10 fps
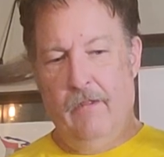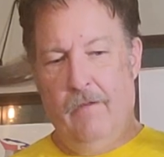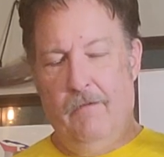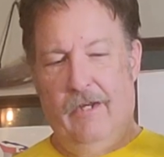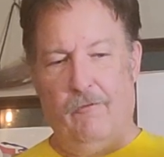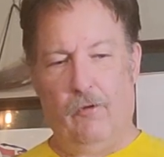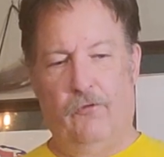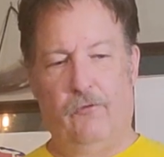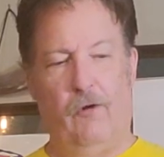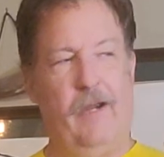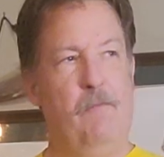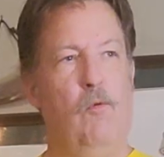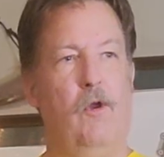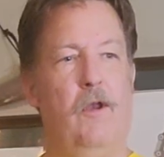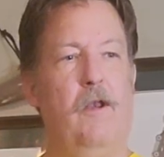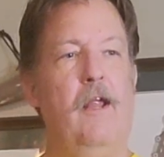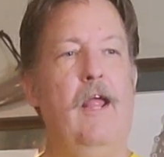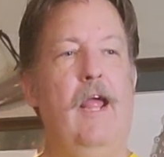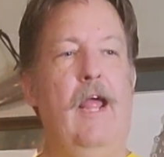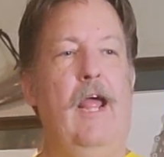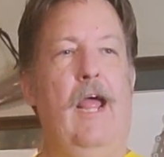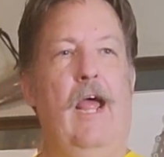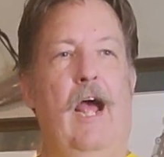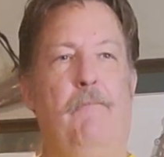Medieval Extreme one. I